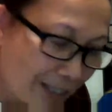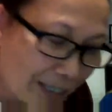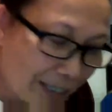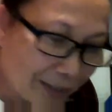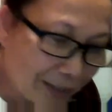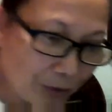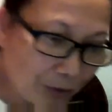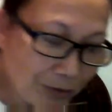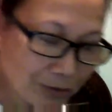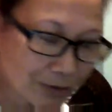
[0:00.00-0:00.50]

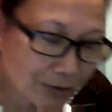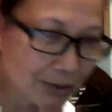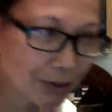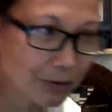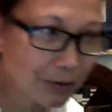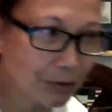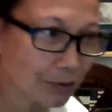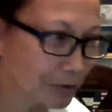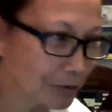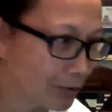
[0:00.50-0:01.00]
And
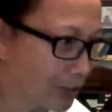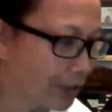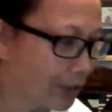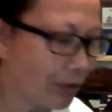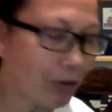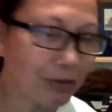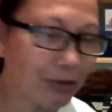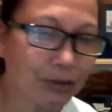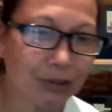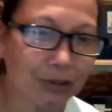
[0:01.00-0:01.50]
also,
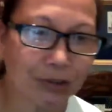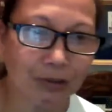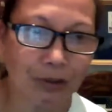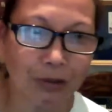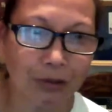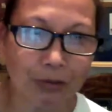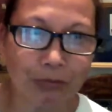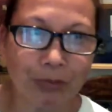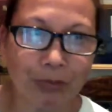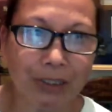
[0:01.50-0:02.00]
he also
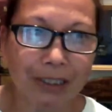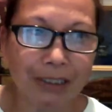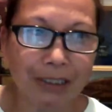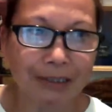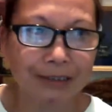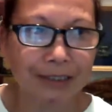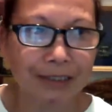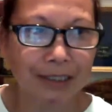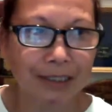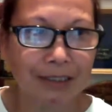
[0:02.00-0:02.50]
told me,
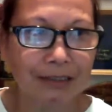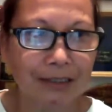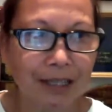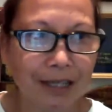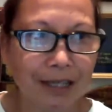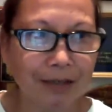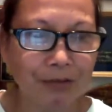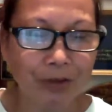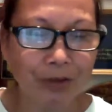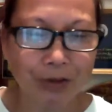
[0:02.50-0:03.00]
he said,
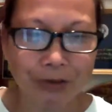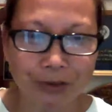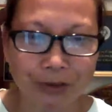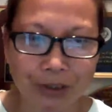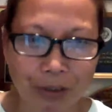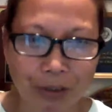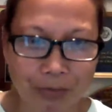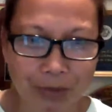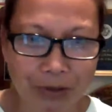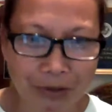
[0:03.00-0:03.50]
"Hey
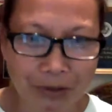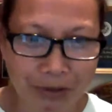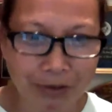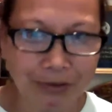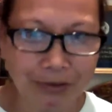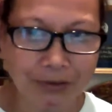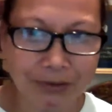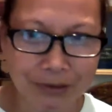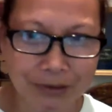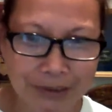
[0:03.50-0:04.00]
Rose, have you
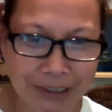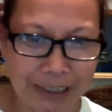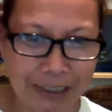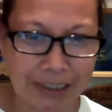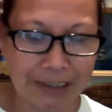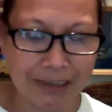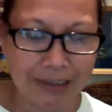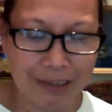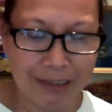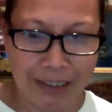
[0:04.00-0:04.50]
know
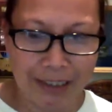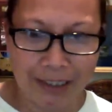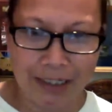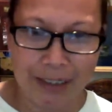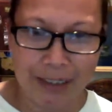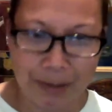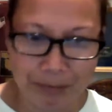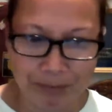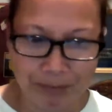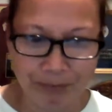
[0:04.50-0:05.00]
that
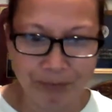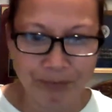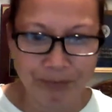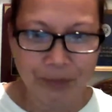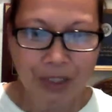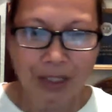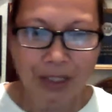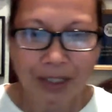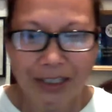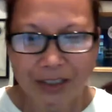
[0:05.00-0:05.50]

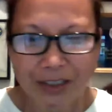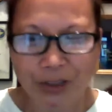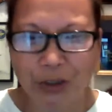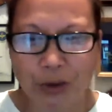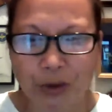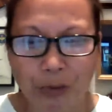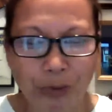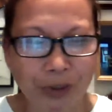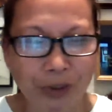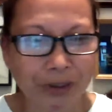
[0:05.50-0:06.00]

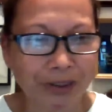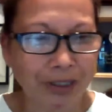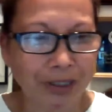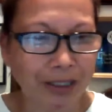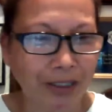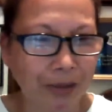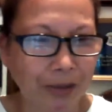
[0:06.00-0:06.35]
when